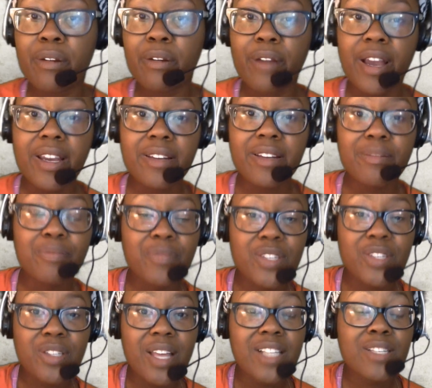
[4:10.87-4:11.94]
Right?
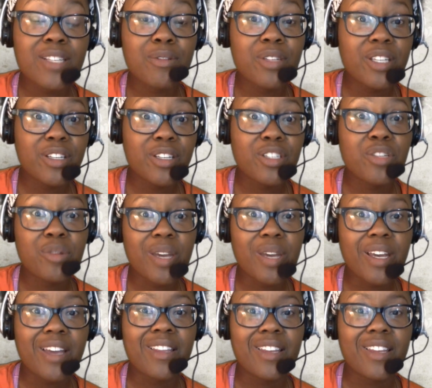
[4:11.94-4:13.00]
So that's a really good
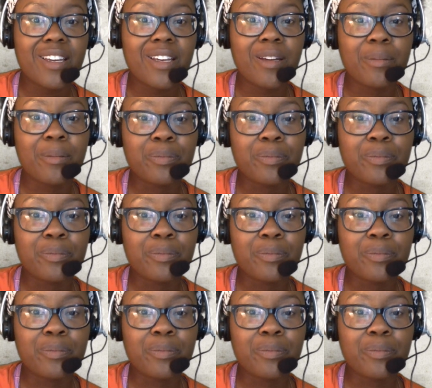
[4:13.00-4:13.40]
trick, I think.